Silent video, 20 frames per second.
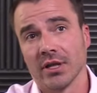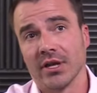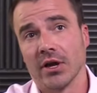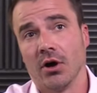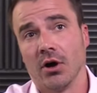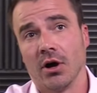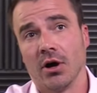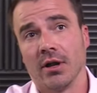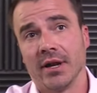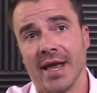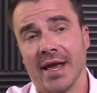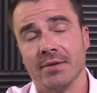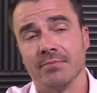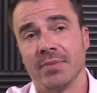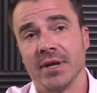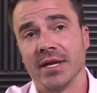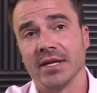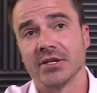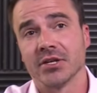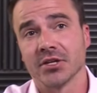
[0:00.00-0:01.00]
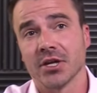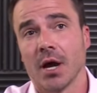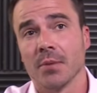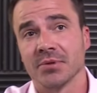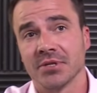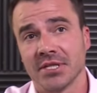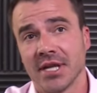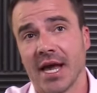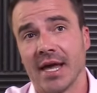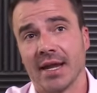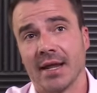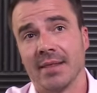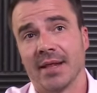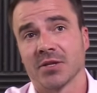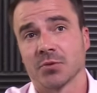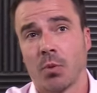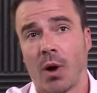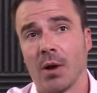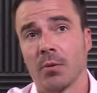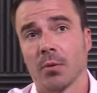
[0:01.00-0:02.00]
on and being upset, and
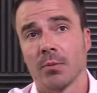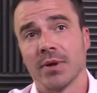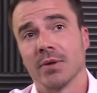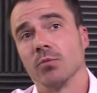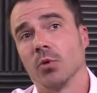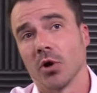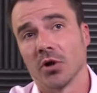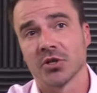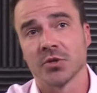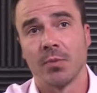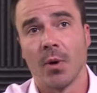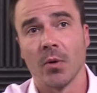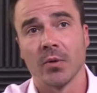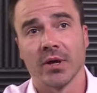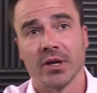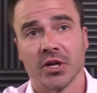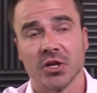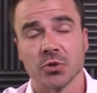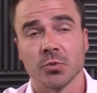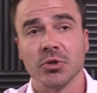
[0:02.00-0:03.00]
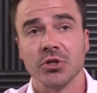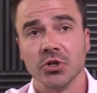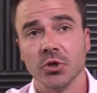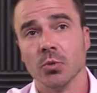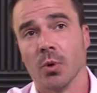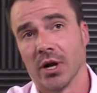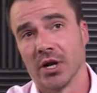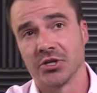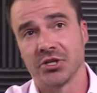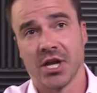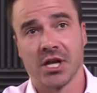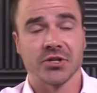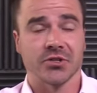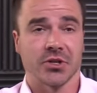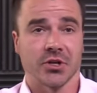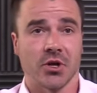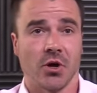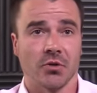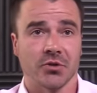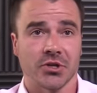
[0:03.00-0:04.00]
that's why we're being more outspoken because we do want to change the
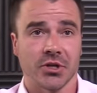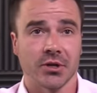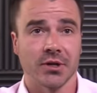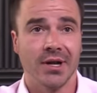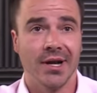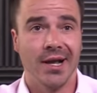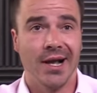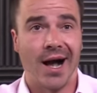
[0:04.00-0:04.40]
culture.